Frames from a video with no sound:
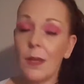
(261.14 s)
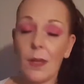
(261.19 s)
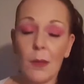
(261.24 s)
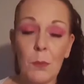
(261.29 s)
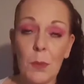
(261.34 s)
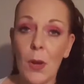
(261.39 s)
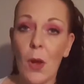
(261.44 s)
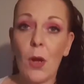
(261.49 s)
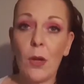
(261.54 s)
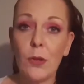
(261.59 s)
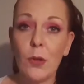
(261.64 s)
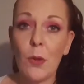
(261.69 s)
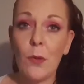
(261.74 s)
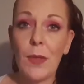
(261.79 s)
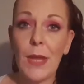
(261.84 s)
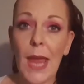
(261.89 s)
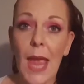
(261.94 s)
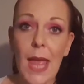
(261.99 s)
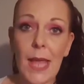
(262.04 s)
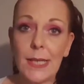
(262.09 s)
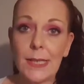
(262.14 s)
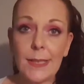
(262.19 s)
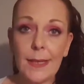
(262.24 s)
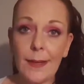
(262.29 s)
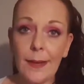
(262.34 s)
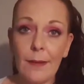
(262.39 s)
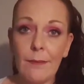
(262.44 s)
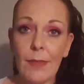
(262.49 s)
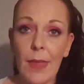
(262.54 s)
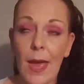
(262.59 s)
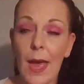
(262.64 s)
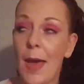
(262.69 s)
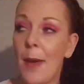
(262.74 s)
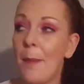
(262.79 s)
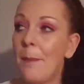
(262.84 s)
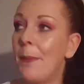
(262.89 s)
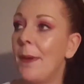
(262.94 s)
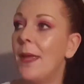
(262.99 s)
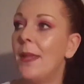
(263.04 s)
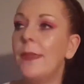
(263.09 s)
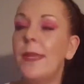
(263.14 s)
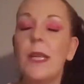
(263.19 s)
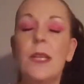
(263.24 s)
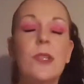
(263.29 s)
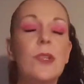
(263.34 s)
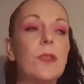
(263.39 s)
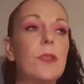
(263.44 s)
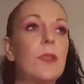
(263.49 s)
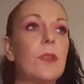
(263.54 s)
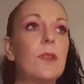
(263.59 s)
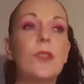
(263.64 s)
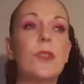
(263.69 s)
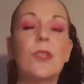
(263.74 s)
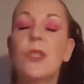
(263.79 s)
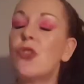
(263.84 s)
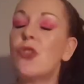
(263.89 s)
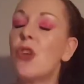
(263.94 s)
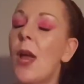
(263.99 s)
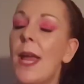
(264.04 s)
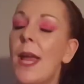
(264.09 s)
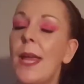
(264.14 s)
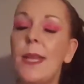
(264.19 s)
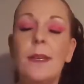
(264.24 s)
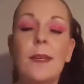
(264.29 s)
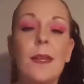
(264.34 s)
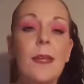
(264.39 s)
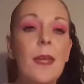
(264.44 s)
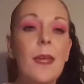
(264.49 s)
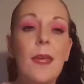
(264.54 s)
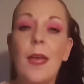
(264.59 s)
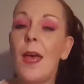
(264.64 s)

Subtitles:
And we all know the ending of that, but they're just trying.